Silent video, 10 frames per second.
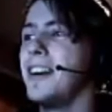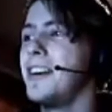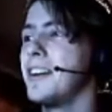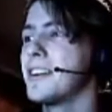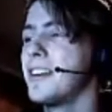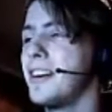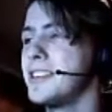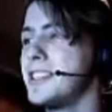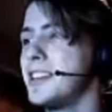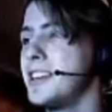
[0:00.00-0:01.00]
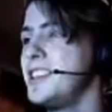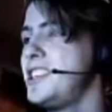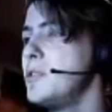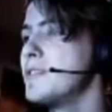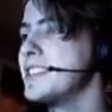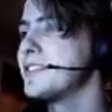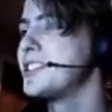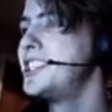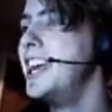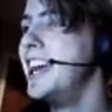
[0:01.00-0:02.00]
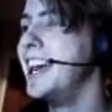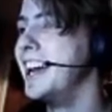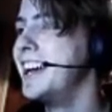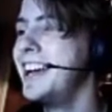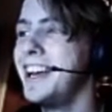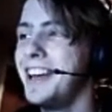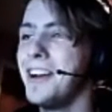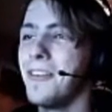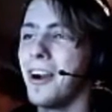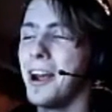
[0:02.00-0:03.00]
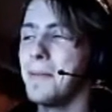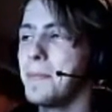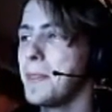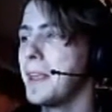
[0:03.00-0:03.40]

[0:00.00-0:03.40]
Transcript: Oh god, you little shit. Right.